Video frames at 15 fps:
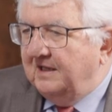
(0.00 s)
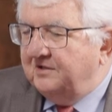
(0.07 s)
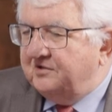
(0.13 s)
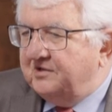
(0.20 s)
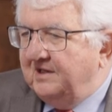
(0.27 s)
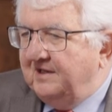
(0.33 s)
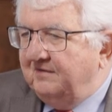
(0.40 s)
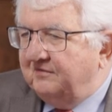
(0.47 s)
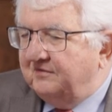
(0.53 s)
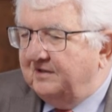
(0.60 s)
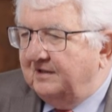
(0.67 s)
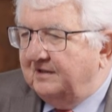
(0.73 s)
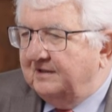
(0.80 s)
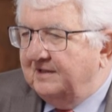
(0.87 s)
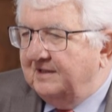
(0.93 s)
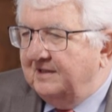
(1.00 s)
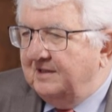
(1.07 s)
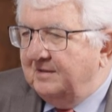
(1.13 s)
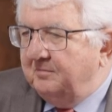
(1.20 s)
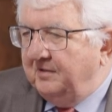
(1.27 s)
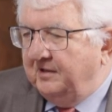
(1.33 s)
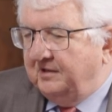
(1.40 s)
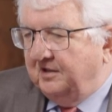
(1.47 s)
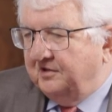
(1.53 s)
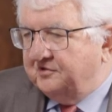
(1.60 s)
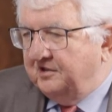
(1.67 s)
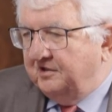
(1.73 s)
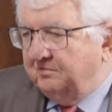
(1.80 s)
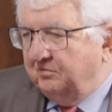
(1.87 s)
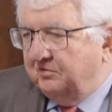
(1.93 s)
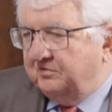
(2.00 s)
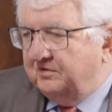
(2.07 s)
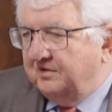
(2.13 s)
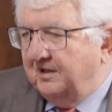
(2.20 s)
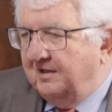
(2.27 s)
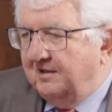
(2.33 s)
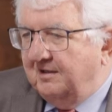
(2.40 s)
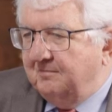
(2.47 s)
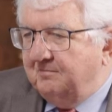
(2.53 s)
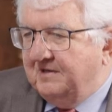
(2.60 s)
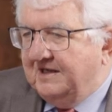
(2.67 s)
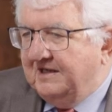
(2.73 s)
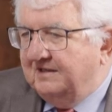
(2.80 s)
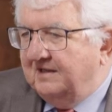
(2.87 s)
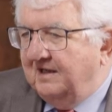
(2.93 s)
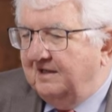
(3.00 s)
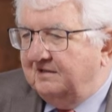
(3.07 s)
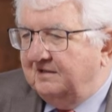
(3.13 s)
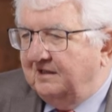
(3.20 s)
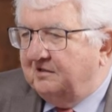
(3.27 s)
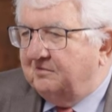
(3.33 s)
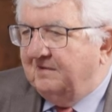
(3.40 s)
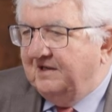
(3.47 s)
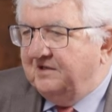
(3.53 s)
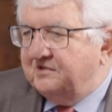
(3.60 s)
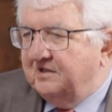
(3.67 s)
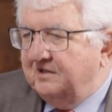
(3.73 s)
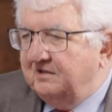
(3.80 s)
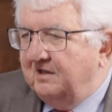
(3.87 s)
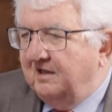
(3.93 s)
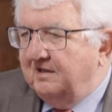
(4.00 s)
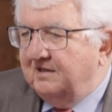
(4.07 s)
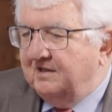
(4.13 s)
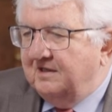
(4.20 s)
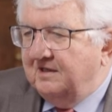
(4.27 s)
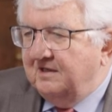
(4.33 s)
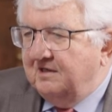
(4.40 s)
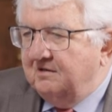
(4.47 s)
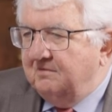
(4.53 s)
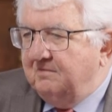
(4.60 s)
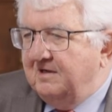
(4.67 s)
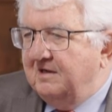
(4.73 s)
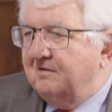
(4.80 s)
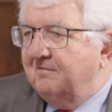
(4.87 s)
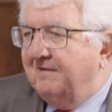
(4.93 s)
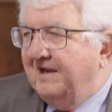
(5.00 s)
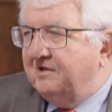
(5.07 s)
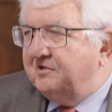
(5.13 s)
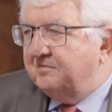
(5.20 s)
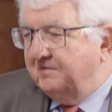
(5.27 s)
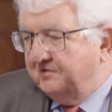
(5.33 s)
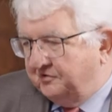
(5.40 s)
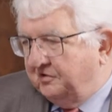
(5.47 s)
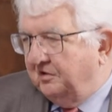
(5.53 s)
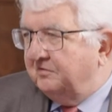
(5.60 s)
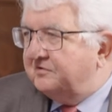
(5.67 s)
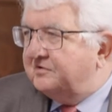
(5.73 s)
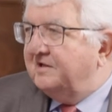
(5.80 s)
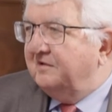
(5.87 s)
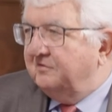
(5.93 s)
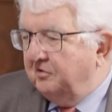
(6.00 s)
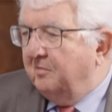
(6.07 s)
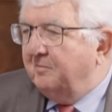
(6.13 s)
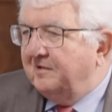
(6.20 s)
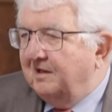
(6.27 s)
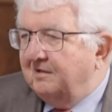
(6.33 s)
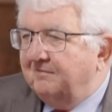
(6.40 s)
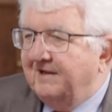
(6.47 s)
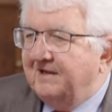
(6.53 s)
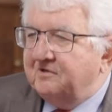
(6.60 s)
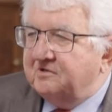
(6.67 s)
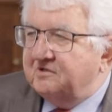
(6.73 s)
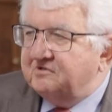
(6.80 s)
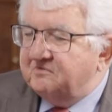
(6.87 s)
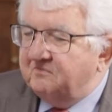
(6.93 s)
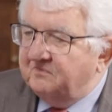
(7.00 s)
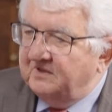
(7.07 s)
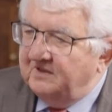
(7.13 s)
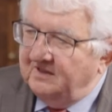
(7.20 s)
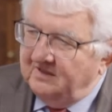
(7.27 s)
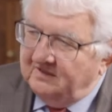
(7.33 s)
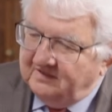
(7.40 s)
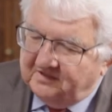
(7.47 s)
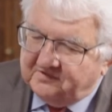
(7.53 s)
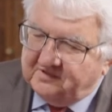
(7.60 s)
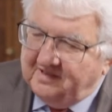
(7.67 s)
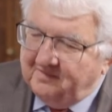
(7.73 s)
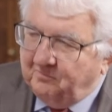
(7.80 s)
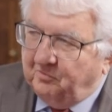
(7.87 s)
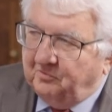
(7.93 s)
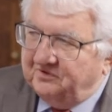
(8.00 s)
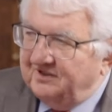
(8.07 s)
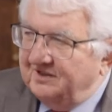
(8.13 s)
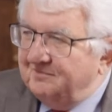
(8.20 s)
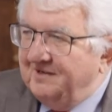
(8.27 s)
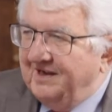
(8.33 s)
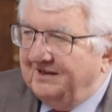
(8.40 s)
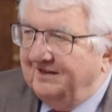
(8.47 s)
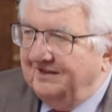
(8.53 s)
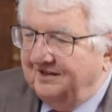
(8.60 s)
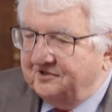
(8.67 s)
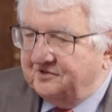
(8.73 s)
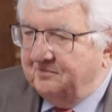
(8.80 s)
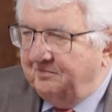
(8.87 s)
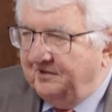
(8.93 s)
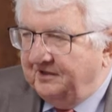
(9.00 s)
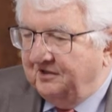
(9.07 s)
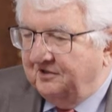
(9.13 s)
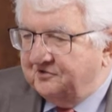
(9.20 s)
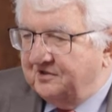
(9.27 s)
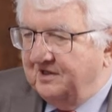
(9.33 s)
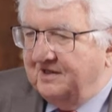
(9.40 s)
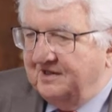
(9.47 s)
achieved there, because it would mean a decrease in the real wage with constant nominal wages. That's an important mechanism, because